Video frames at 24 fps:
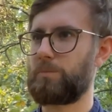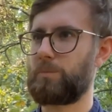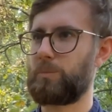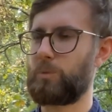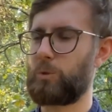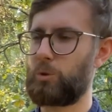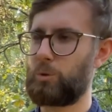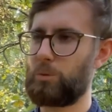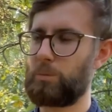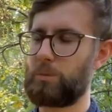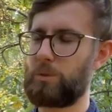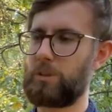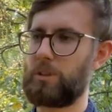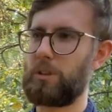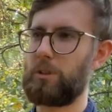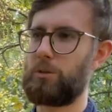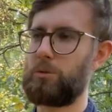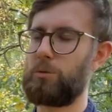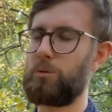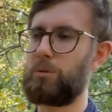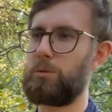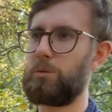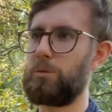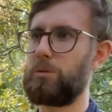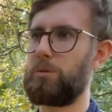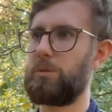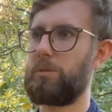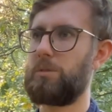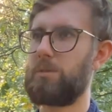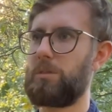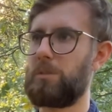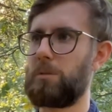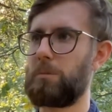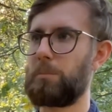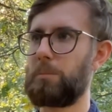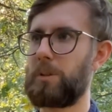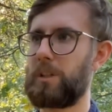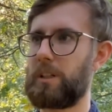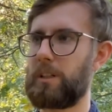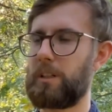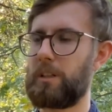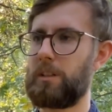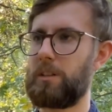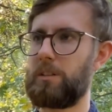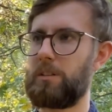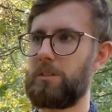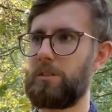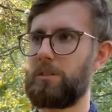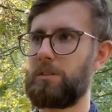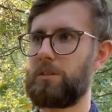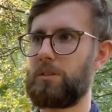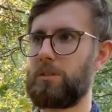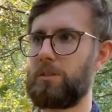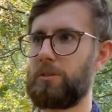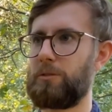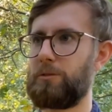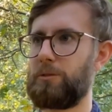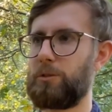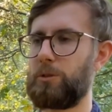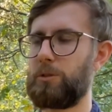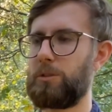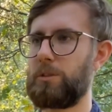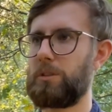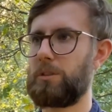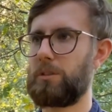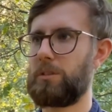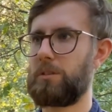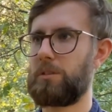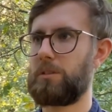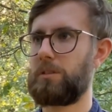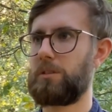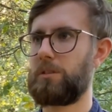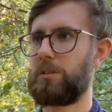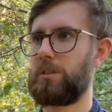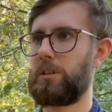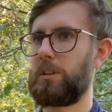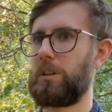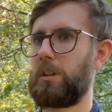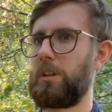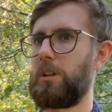human-introduced pine forests.